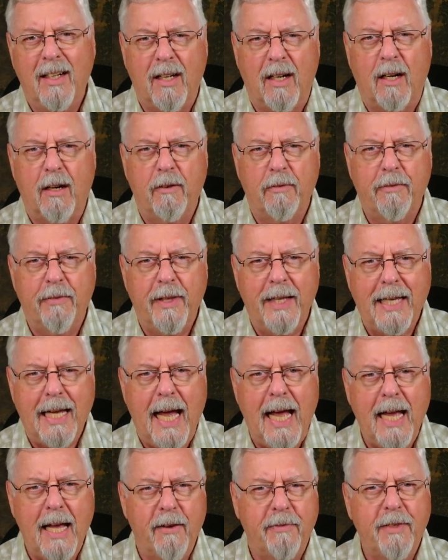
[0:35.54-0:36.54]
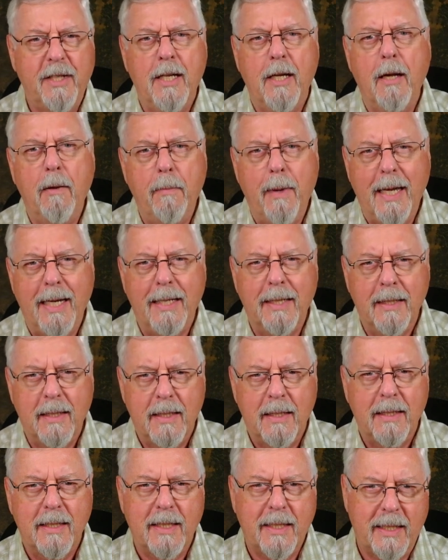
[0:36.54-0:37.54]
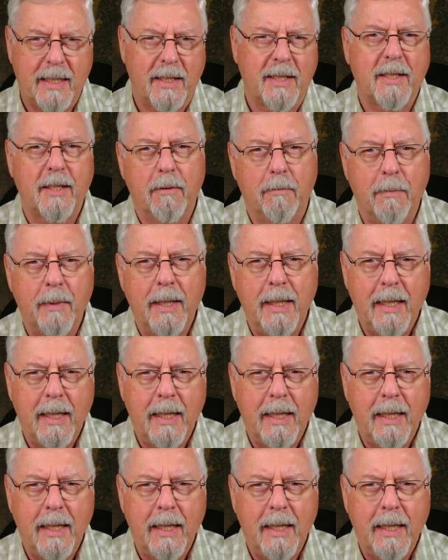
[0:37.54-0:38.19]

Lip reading: of the AFTMA system